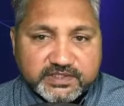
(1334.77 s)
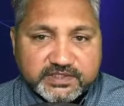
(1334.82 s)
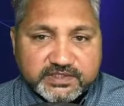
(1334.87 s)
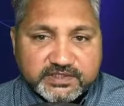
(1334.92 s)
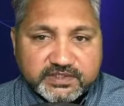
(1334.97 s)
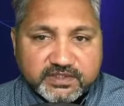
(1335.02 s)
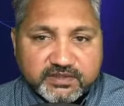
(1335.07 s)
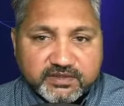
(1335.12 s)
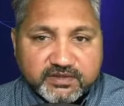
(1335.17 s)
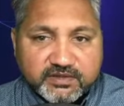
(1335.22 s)

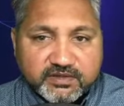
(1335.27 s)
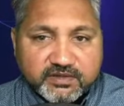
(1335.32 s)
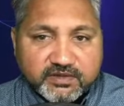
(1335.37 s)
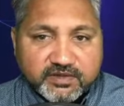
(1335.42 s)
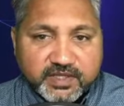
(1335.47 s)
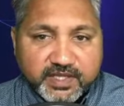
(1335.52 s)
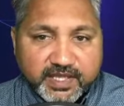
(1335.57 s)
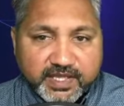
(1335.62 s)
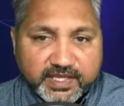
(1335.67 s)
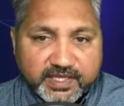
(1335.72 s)
is
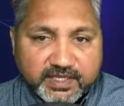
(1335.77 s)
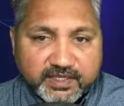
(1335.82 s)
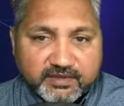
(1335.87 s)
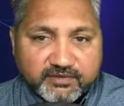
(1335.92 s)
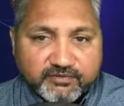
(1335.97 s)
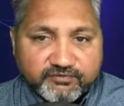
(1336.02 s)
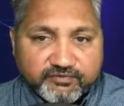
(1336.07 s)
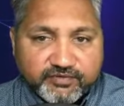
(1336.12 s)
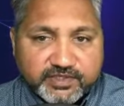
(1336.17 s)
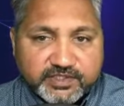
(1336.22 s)

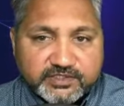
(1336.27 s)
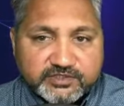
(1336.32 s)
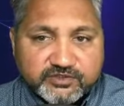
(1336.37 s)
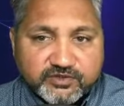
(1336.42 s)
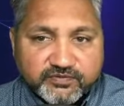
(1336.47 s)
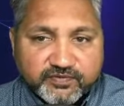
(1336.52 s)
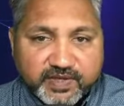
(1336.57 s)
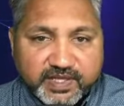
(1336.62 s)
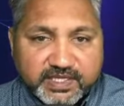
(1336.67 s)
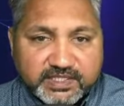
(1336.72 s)
Feast
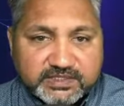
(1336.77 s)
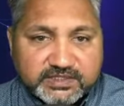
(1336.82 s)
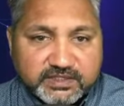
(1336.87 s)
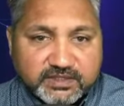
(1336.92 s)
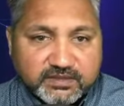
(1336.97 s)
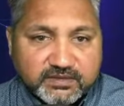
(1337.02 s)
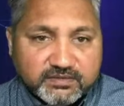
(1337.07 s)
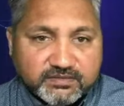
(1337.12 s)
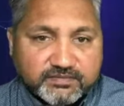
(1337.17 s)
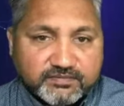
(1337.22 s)
of
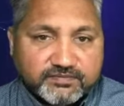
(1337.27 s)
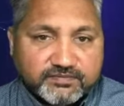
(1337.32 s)
Ezel